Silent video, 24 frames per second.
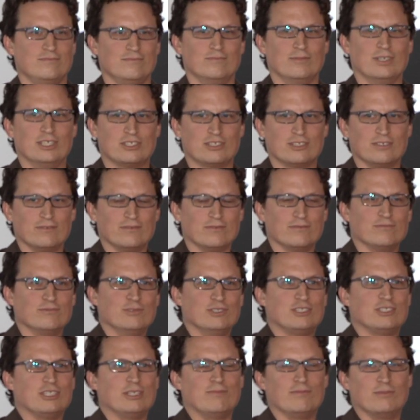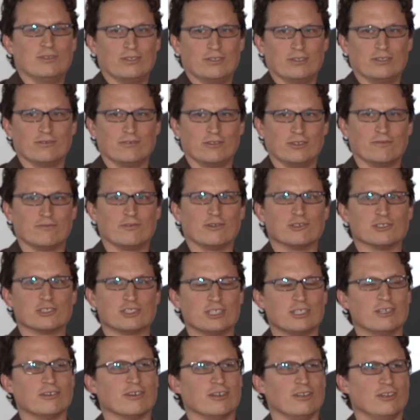which would seem the first
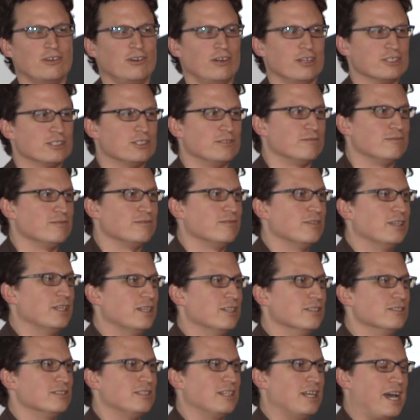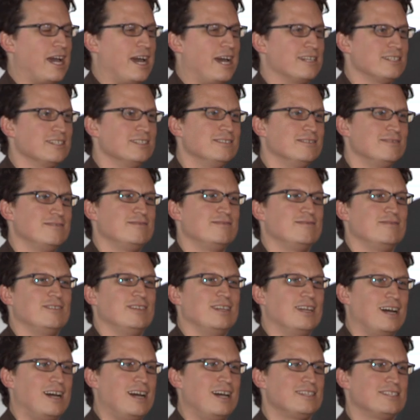thing you're going to launch is that.
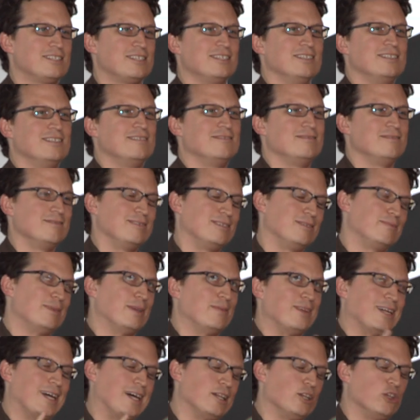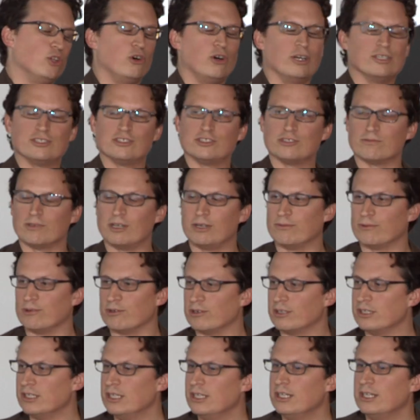Well, maybe not launch is the right
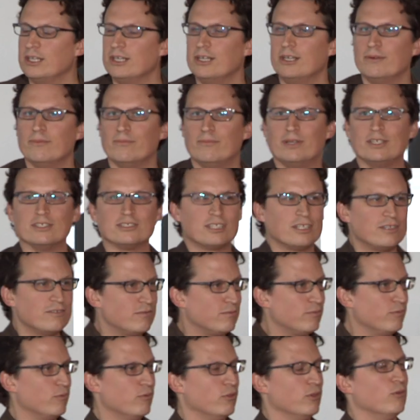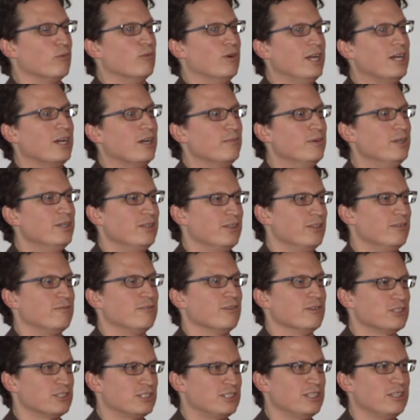word, but instead of the web, the
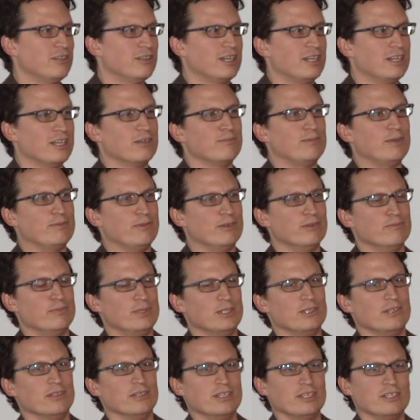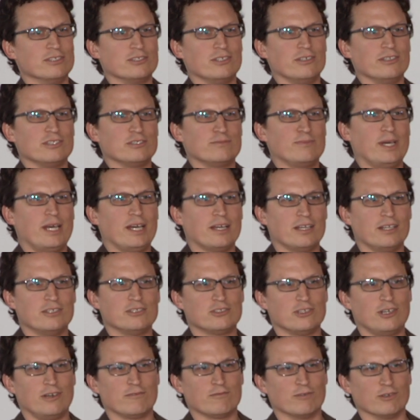first thing you got to get people to build is all this back-end
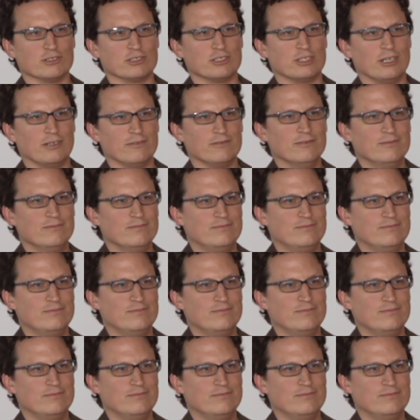software stuff.